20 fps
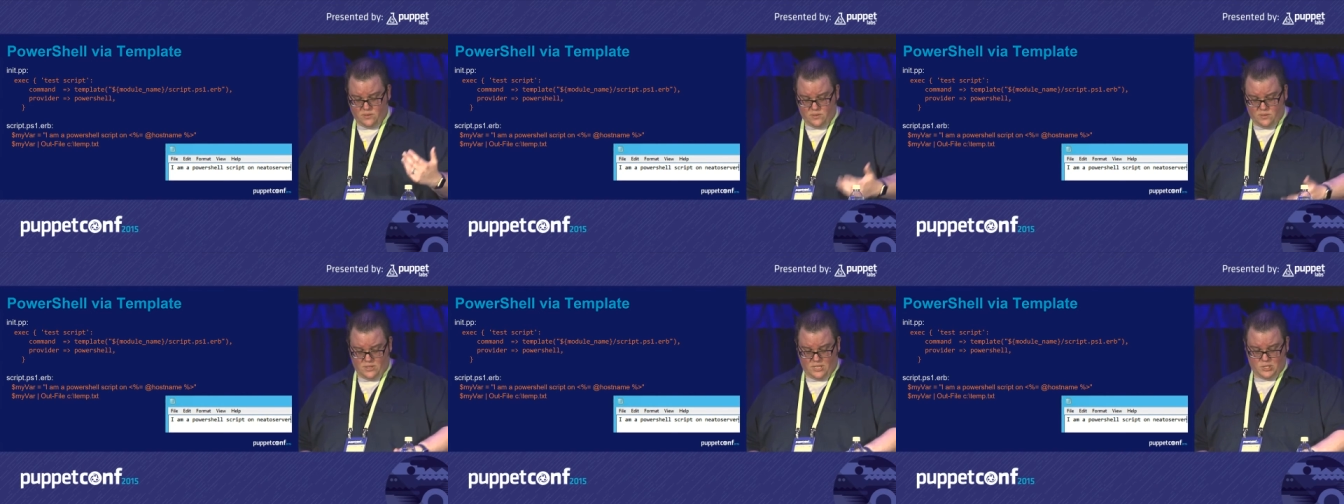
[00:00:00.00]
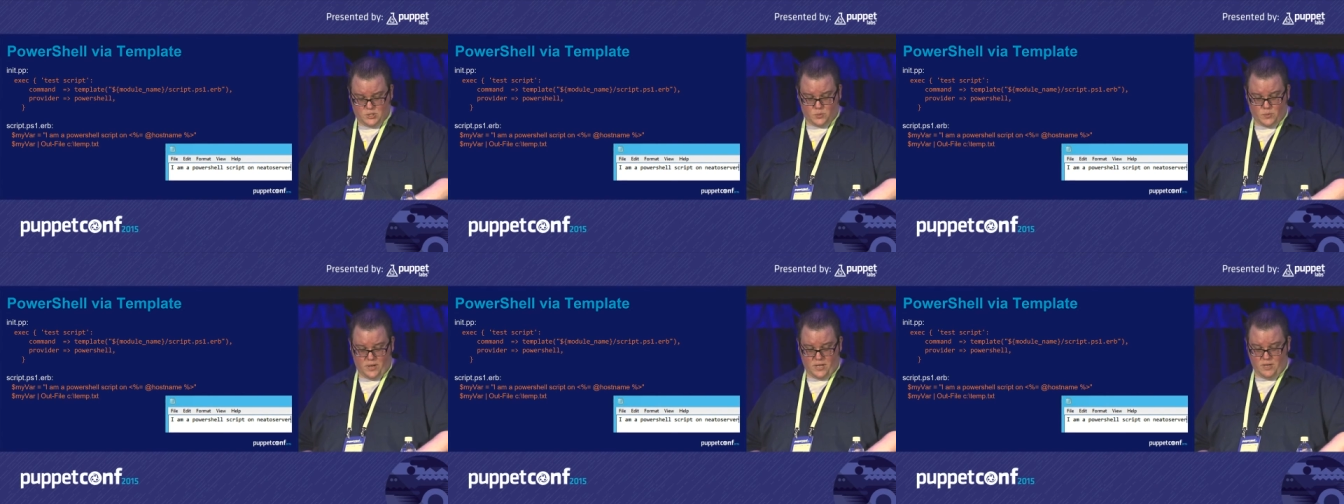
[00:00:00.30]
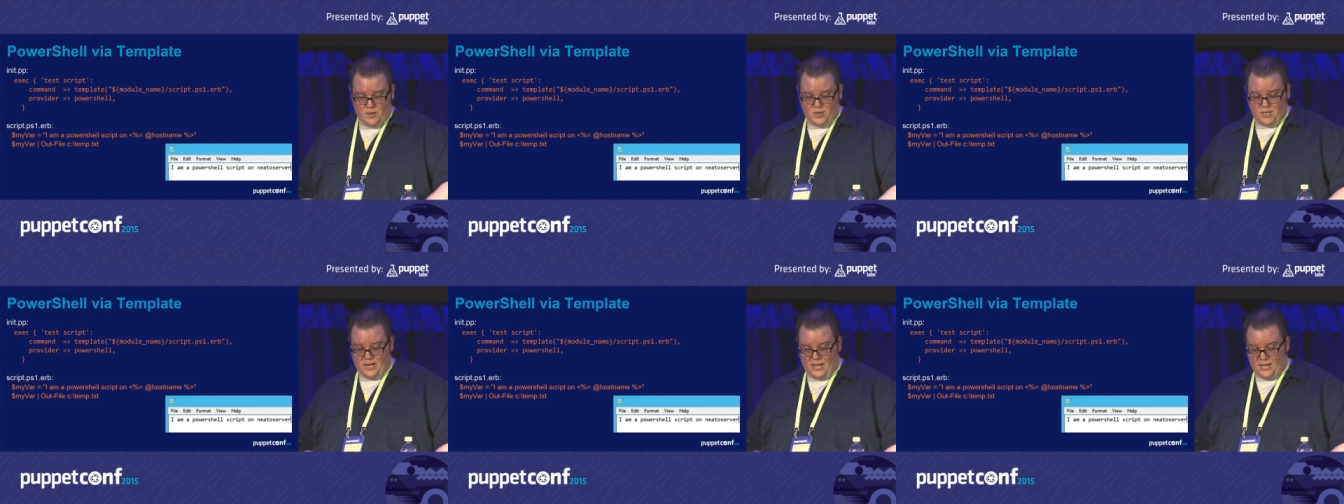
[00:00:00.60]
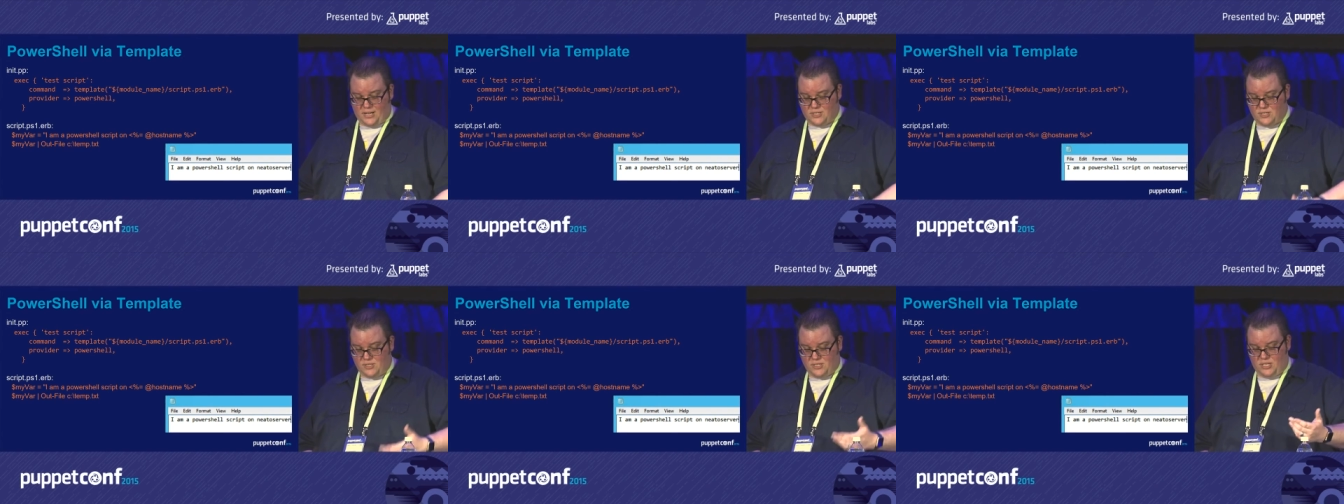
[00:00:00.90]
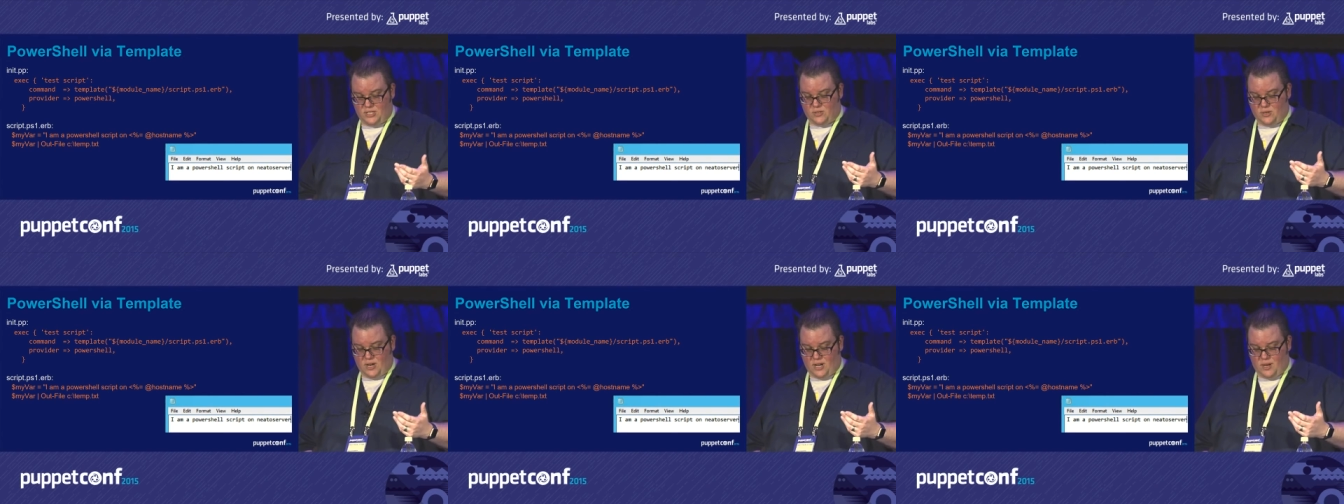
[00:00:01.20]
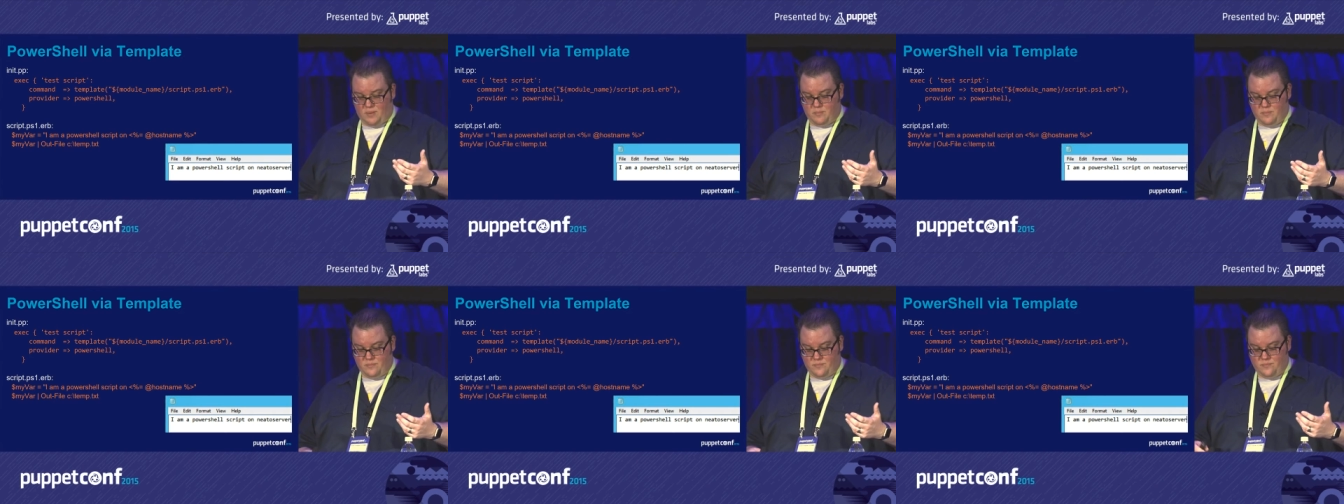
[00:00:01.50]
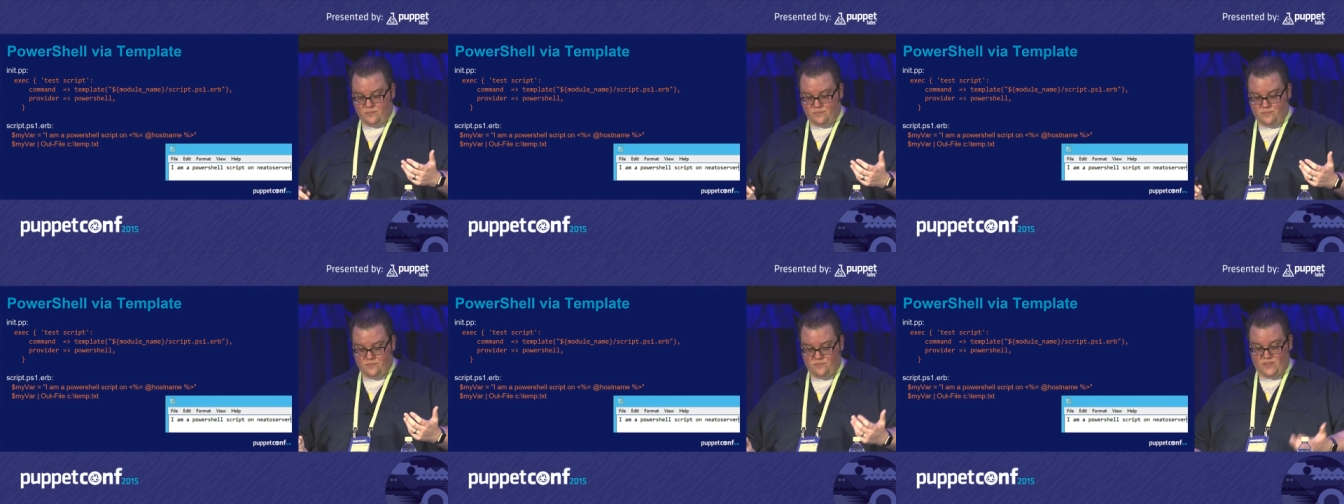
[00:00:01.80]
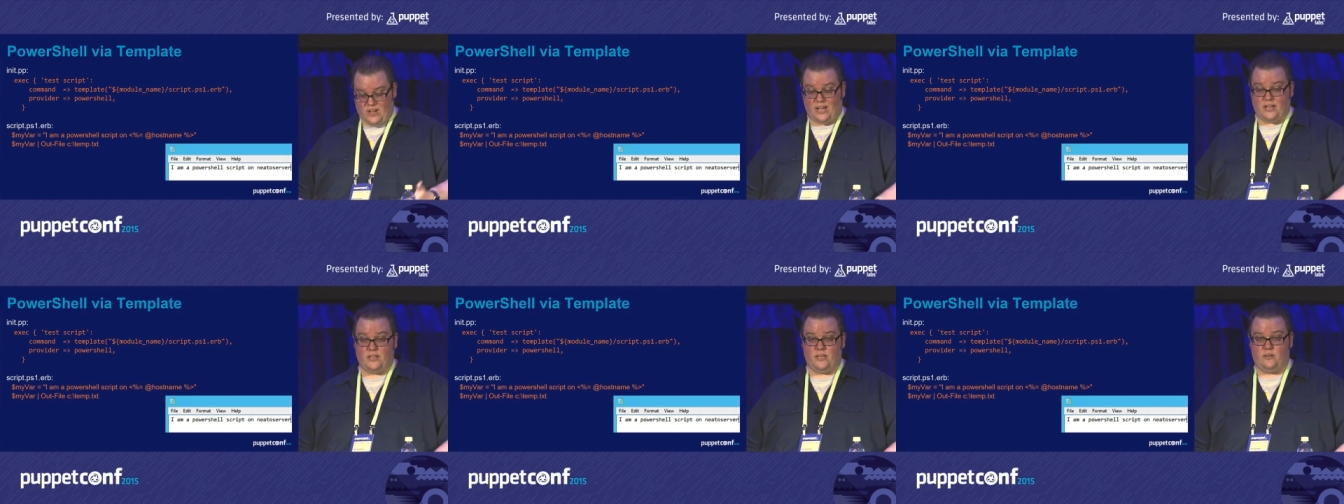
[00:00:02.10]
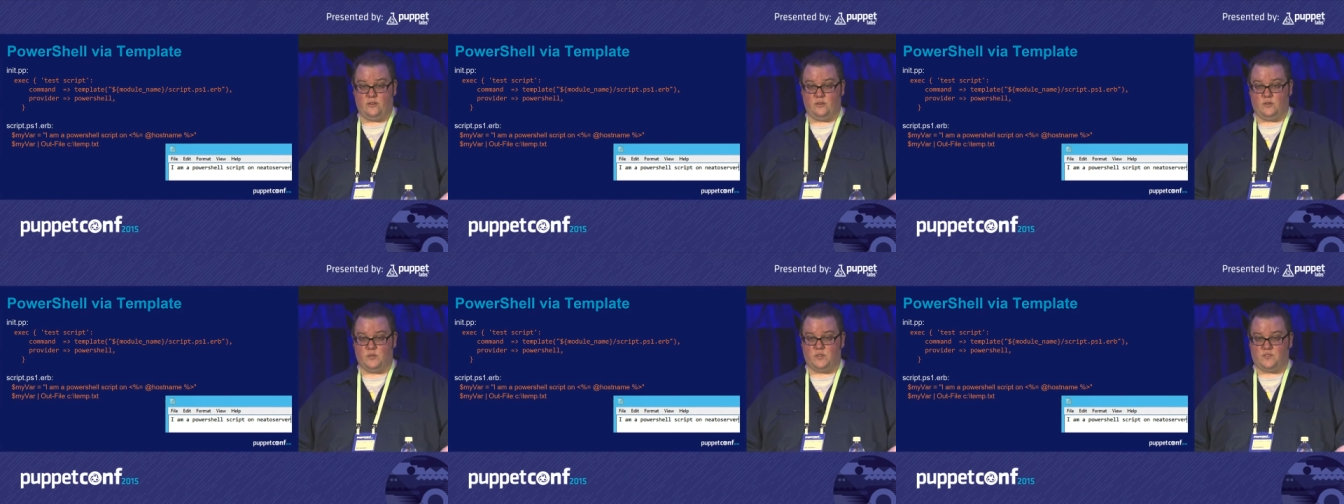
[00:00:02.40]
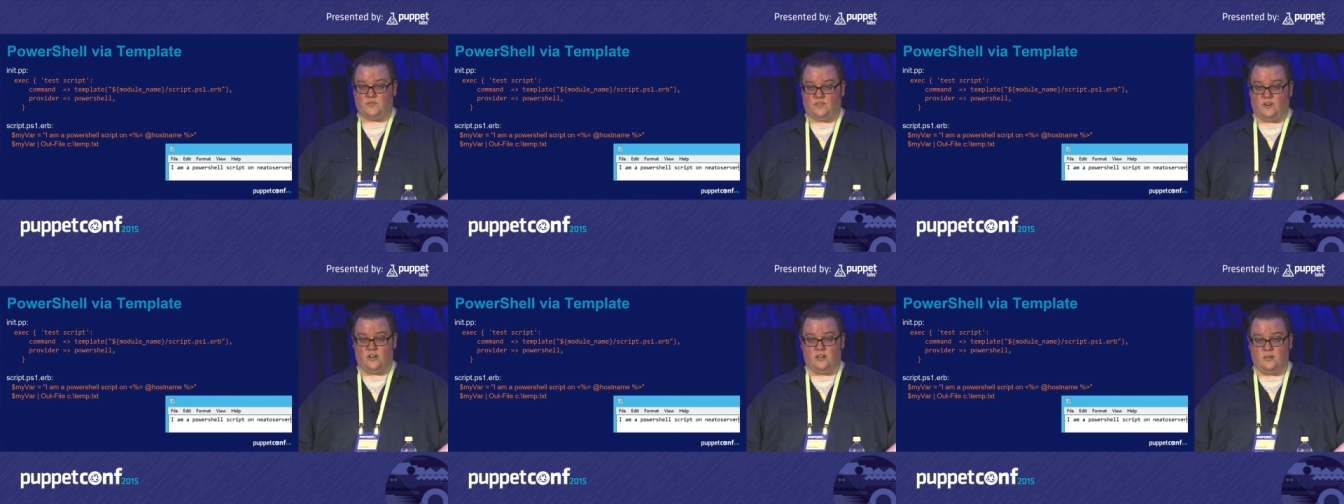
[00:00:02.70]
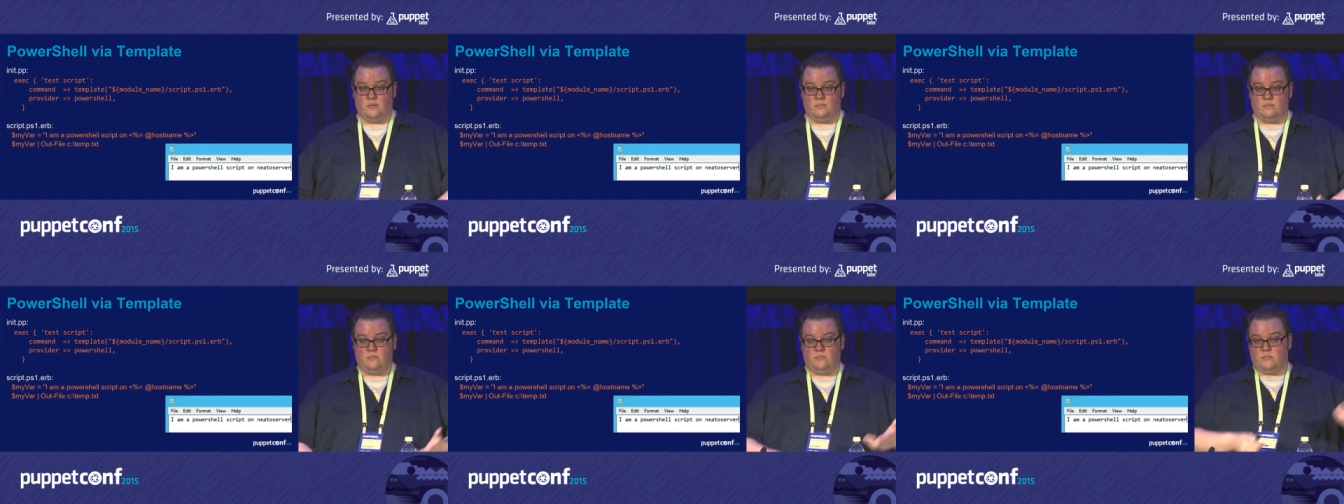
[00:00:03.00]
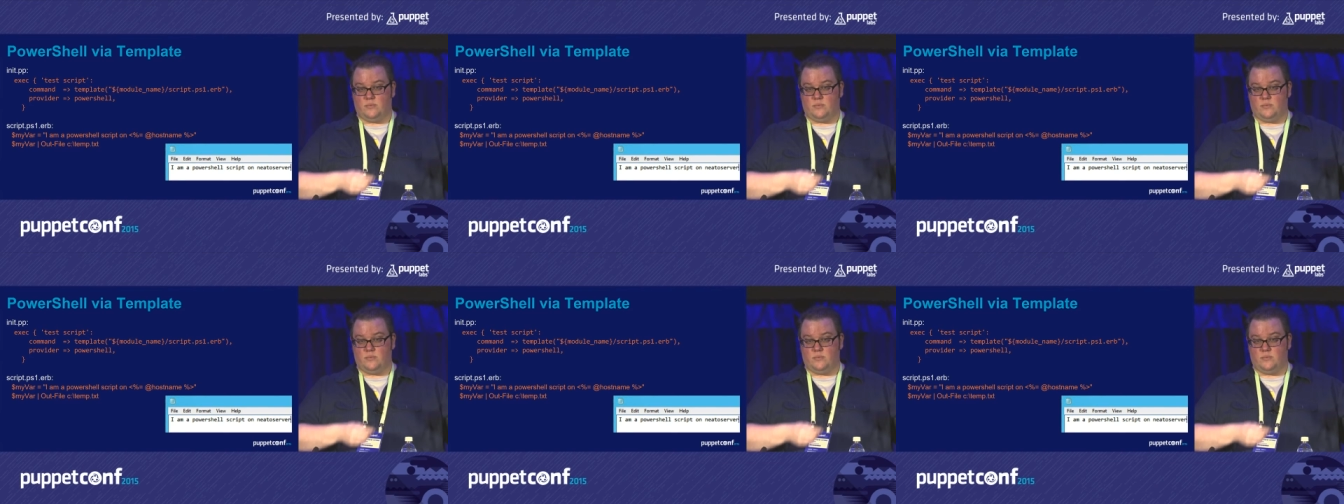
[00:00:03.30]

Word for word: this way you can actually drop values from,